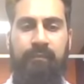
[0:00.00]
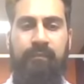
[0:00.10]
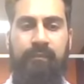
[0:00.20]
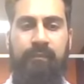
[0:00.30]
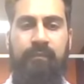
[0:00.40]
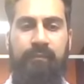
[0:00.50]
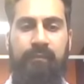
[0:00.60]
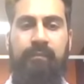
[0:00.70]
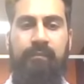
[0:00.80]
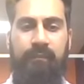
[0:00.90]

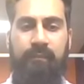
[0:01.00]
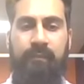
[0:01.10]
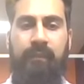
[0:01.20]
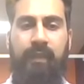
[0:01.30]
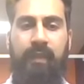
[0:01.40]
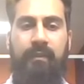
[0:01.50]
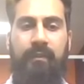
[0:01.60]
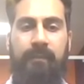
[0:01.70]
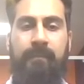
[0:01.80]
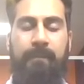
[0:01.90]

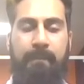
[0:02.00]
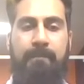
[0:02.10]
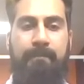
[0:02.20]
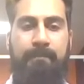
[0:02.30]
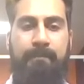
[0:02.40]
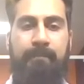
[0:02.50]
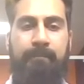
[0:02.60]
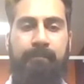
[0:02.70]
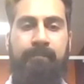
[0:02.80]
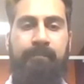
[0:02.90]

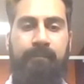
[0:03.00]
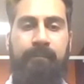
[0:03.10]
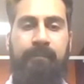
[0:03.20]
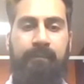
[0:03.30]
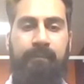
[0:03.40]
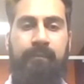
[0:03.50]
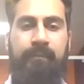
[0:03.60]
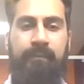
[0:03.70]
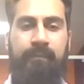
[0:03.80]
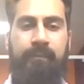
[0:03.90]

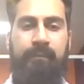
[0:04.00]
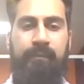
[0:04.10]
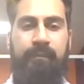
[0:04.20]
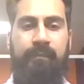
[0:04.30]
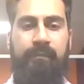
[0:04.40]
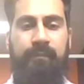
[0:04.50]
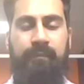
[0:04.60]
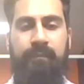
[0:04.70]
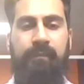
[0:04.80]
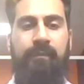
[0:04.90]

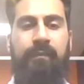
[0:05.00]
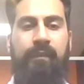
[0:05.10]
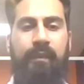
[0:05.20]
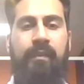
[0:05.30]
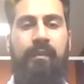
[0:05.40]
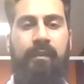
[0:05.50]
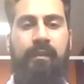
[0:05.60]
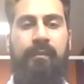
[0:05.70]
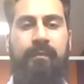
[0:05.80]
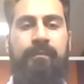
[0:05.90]

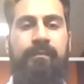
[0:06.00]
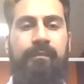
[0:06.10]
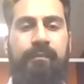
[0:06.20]
No words are spoken by the person on screen.